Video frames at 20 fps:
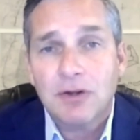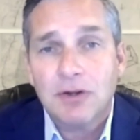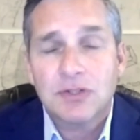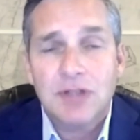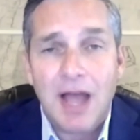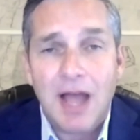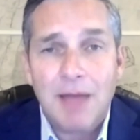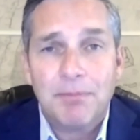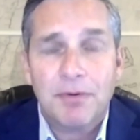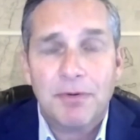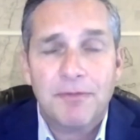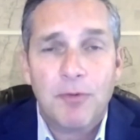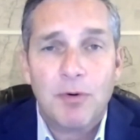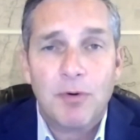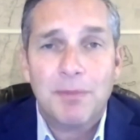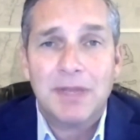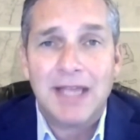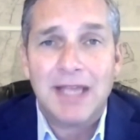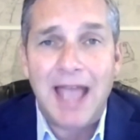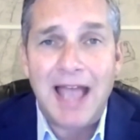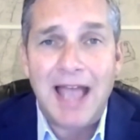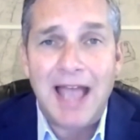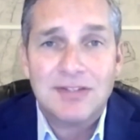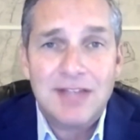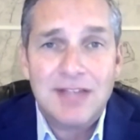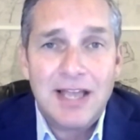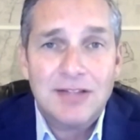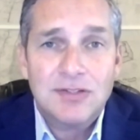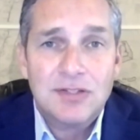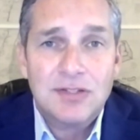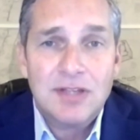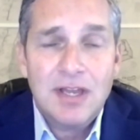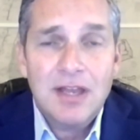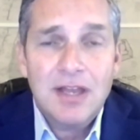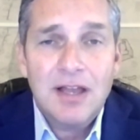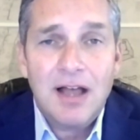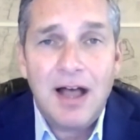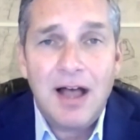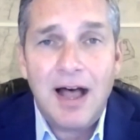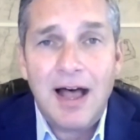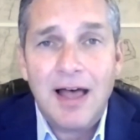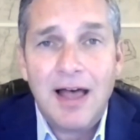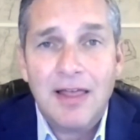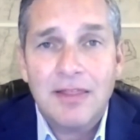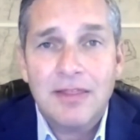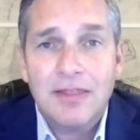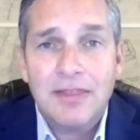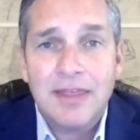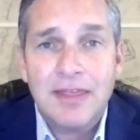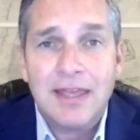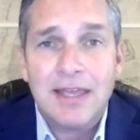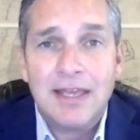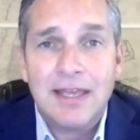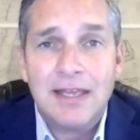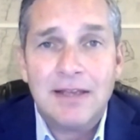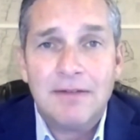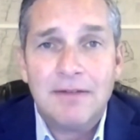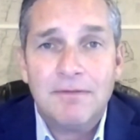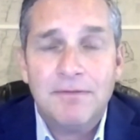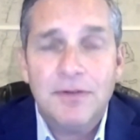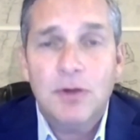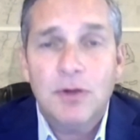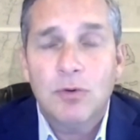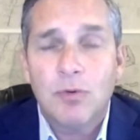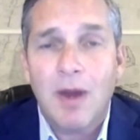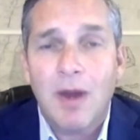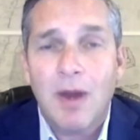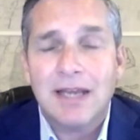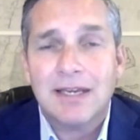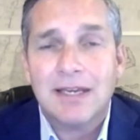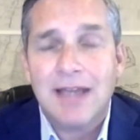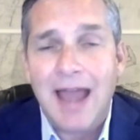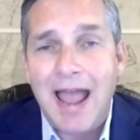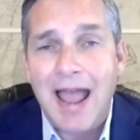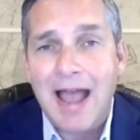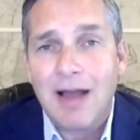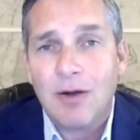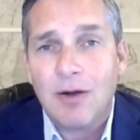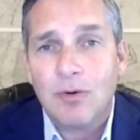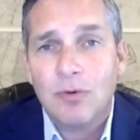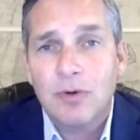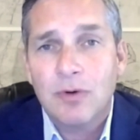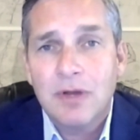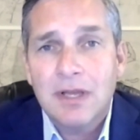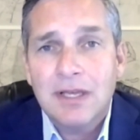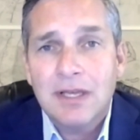as non-performing assets, the view right now